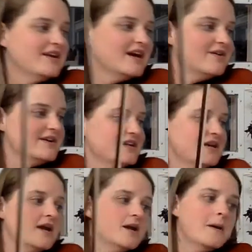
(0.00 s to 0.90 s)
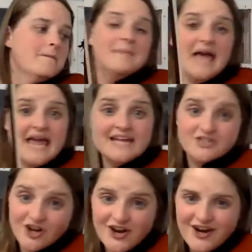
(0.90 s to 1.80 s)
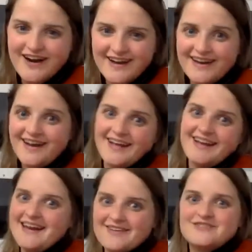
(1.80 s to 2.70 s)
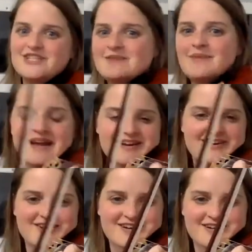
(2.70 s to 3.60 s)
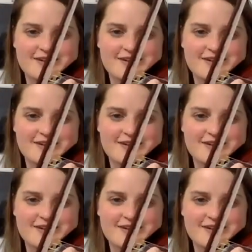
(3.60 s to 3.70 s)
now in major. I gotta get out of G minor.